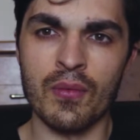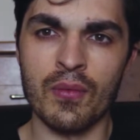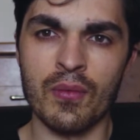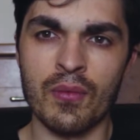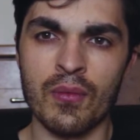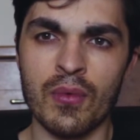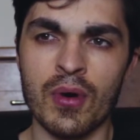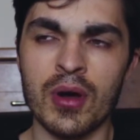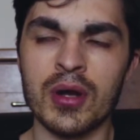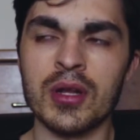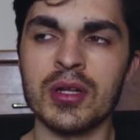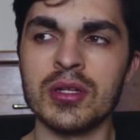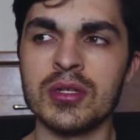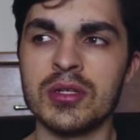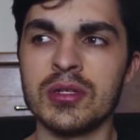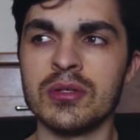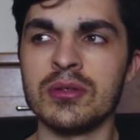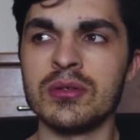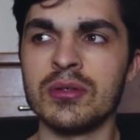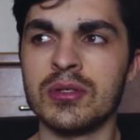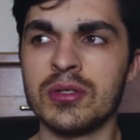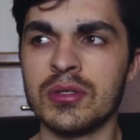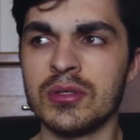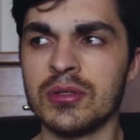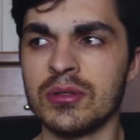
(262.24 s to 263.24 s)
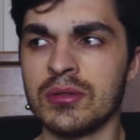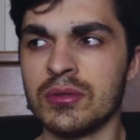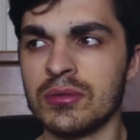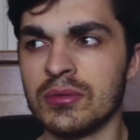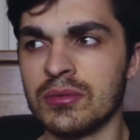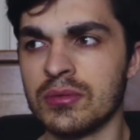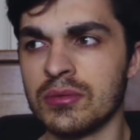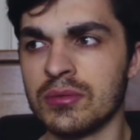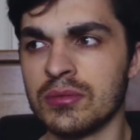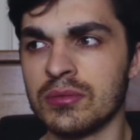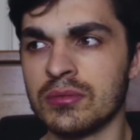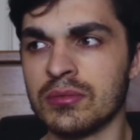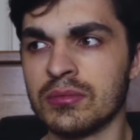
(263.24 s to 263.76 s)
what I do to
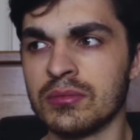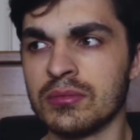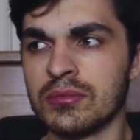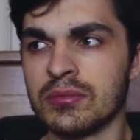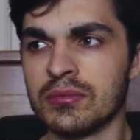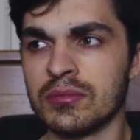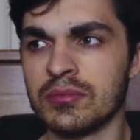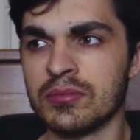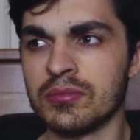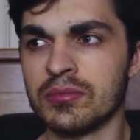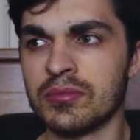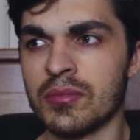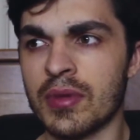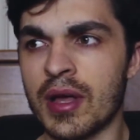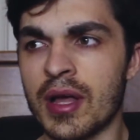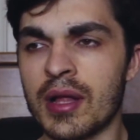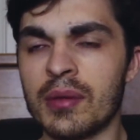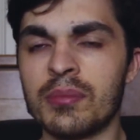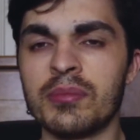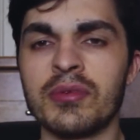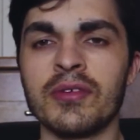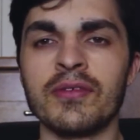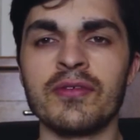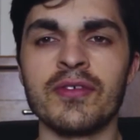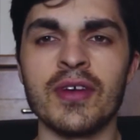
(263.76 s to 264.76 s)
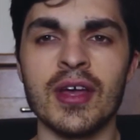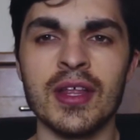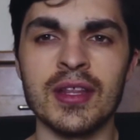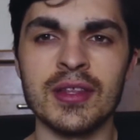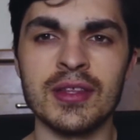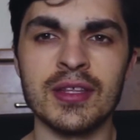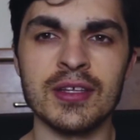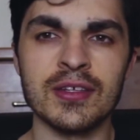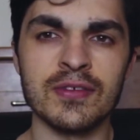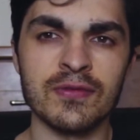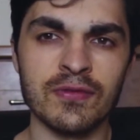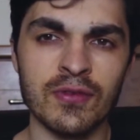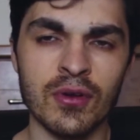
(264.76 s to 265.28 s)
help prevent
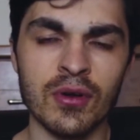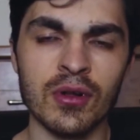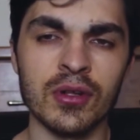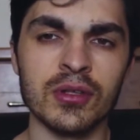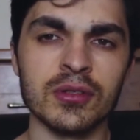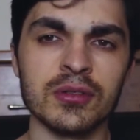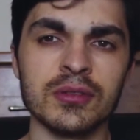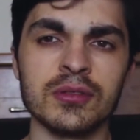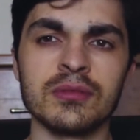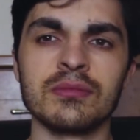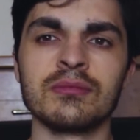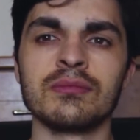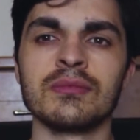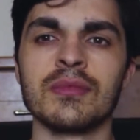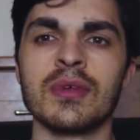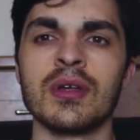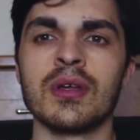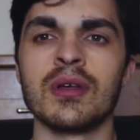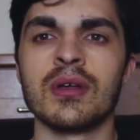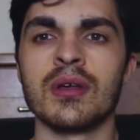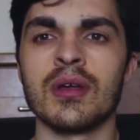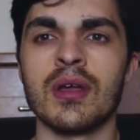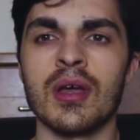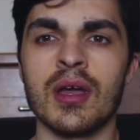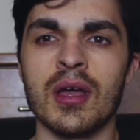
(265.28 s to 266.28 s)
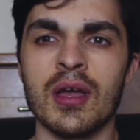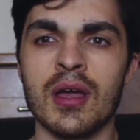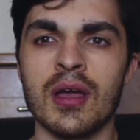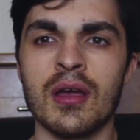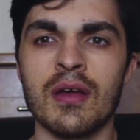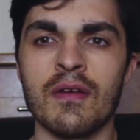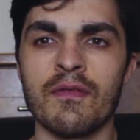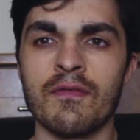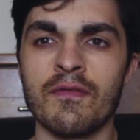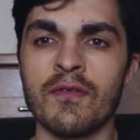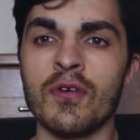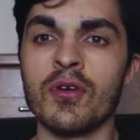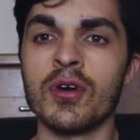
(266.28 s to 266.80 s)
this fault
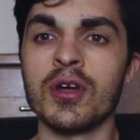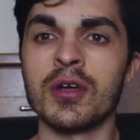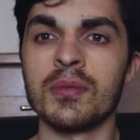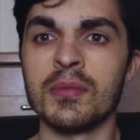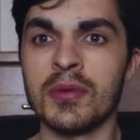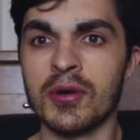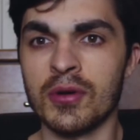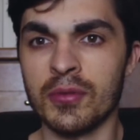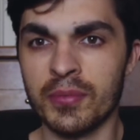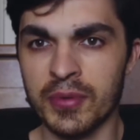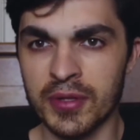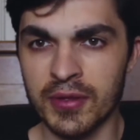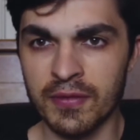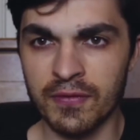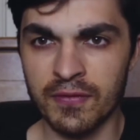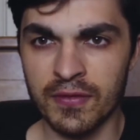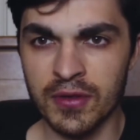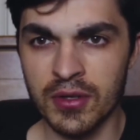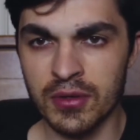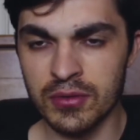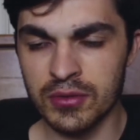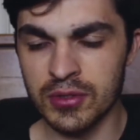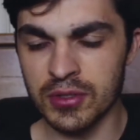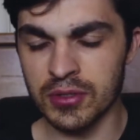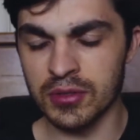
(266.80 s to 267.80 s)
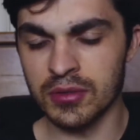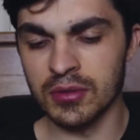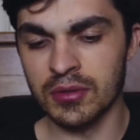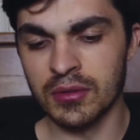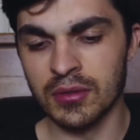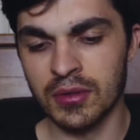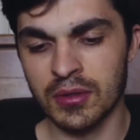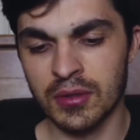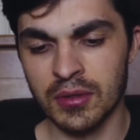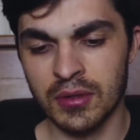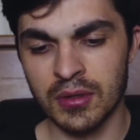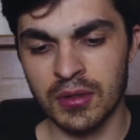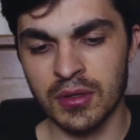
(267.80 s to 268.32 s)
fucking me up in the future.
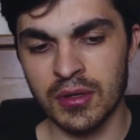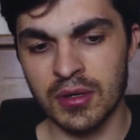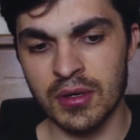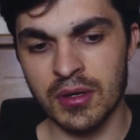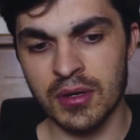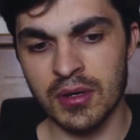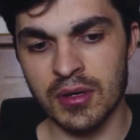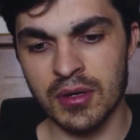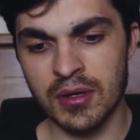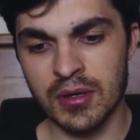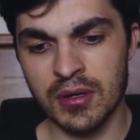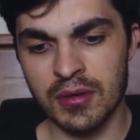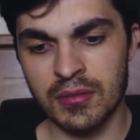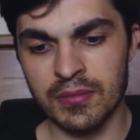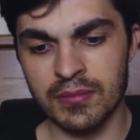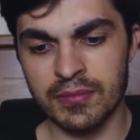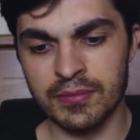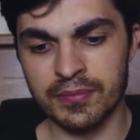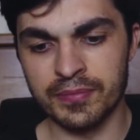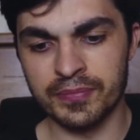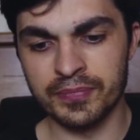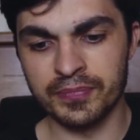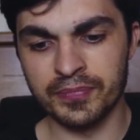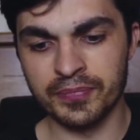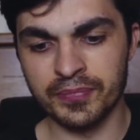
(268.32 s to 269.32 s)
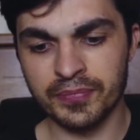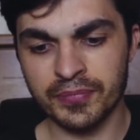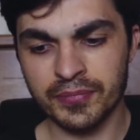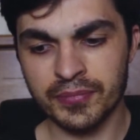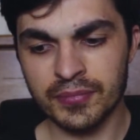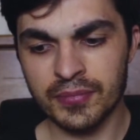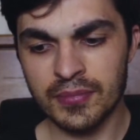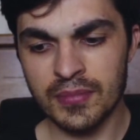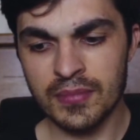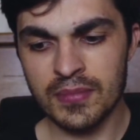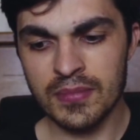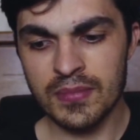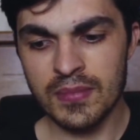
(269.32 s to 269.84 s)
And
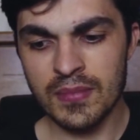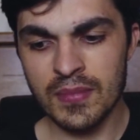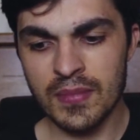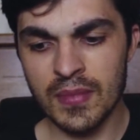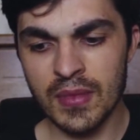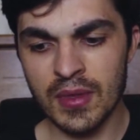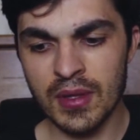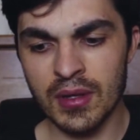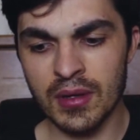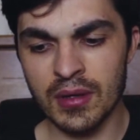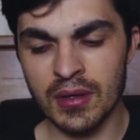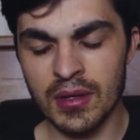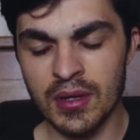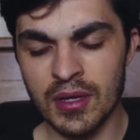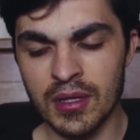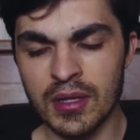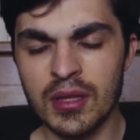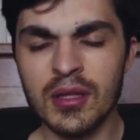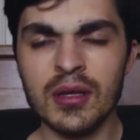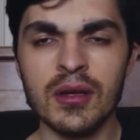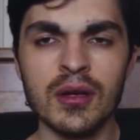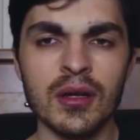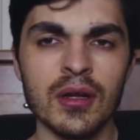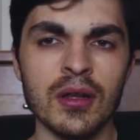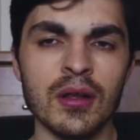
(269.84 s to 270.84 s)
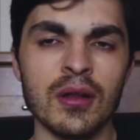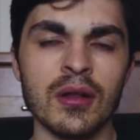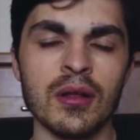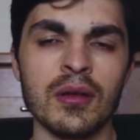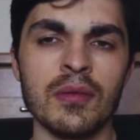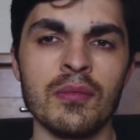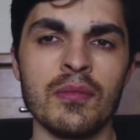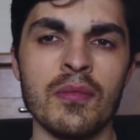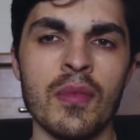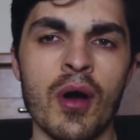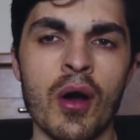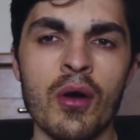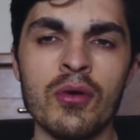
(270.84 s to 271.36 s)
I think I had
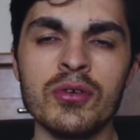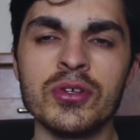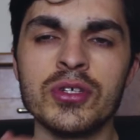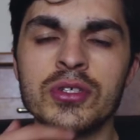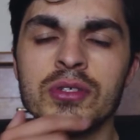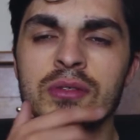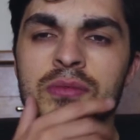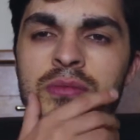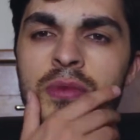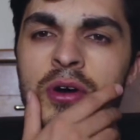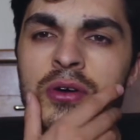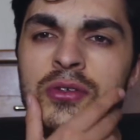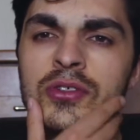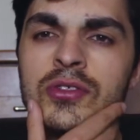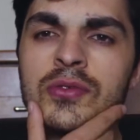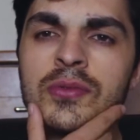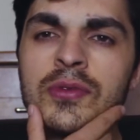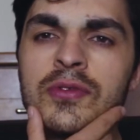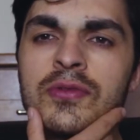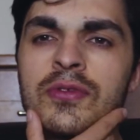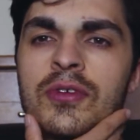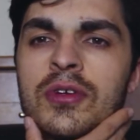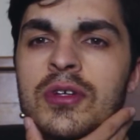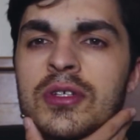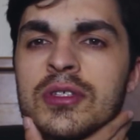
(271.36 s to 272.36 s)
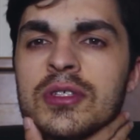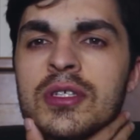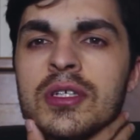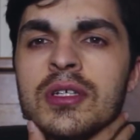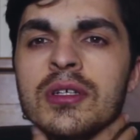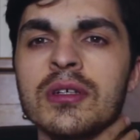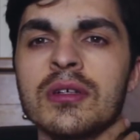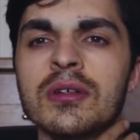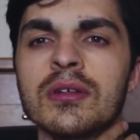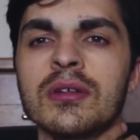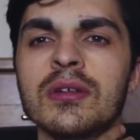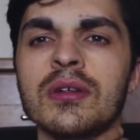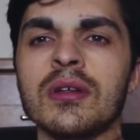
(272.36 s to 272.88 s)
most of my faults had
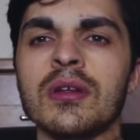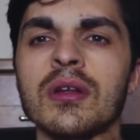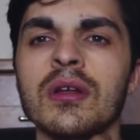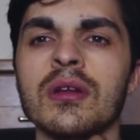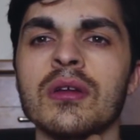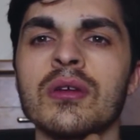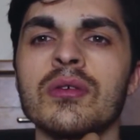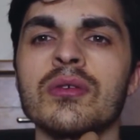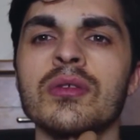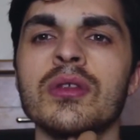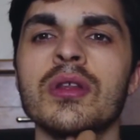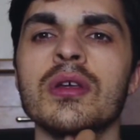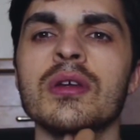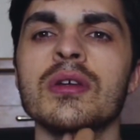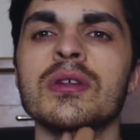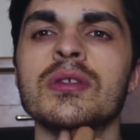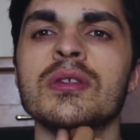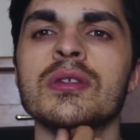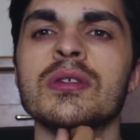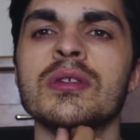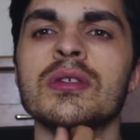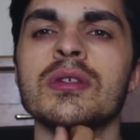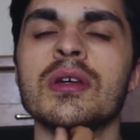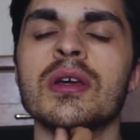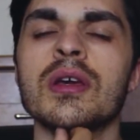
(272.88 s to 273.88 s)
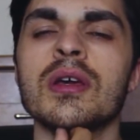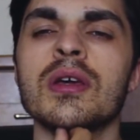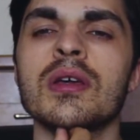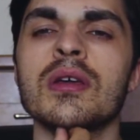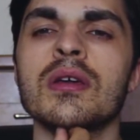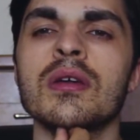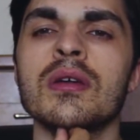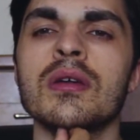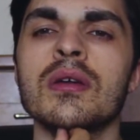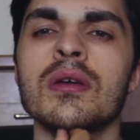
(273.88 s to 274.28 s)
a lot of good things to say,